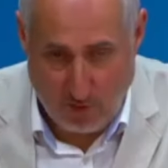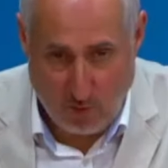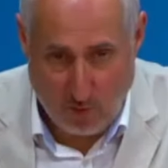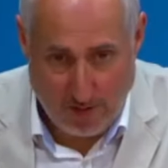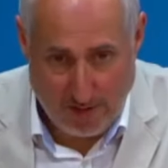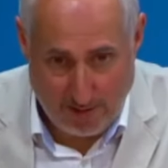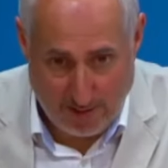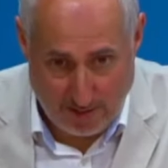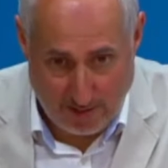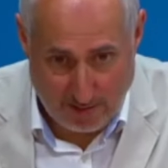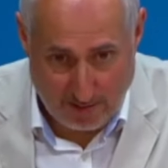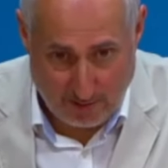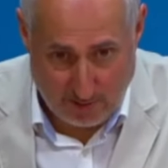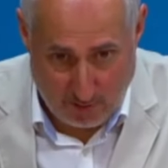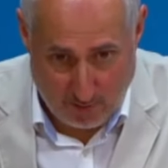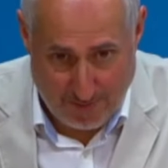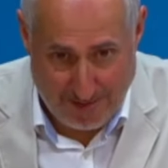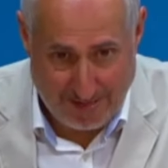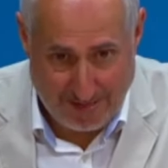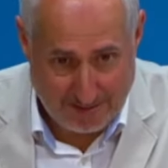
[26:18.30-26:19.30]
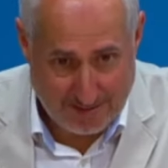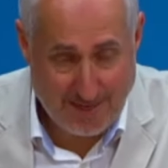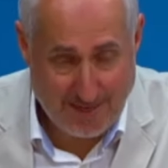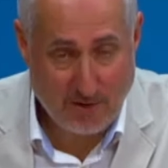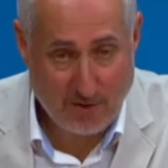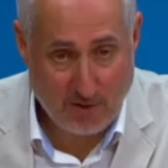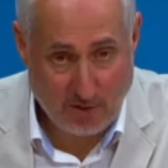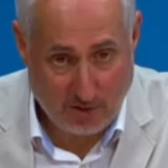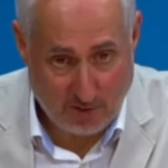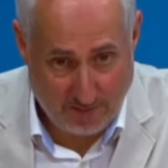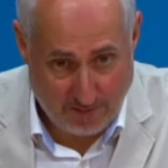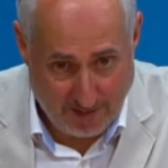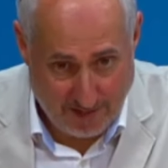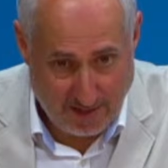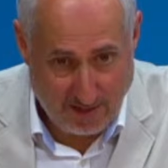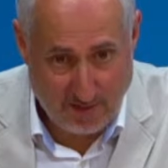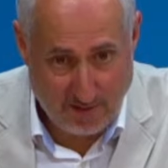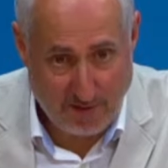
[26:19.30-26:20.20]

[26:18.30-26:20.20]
UN humanitarian are there.